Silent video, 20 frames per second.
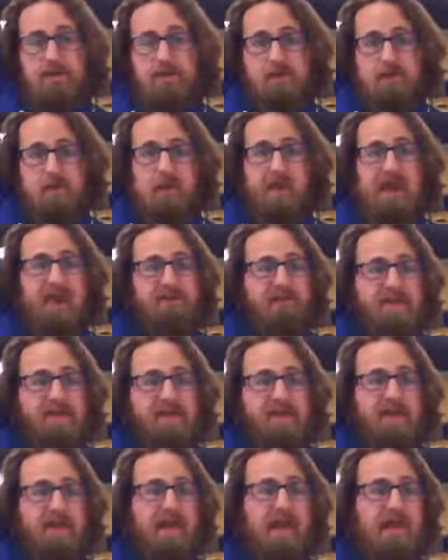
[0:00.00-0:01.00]
So we have to
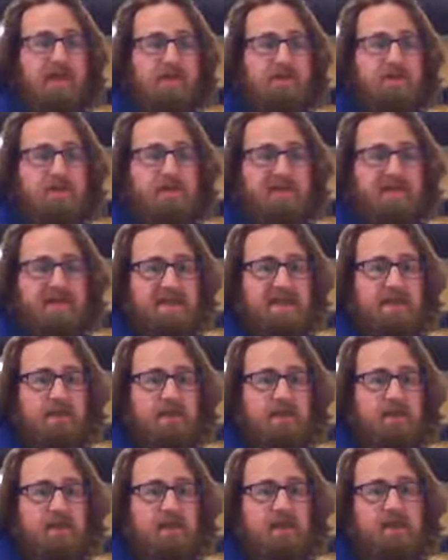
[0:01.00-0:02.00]
get that extra 60
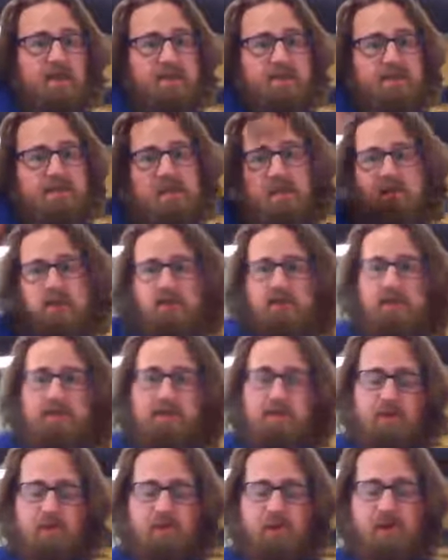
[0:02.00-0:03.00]
degrees from
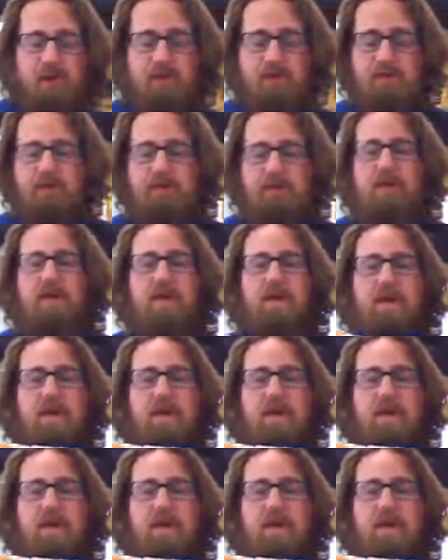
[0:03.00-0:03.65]
somewhere else,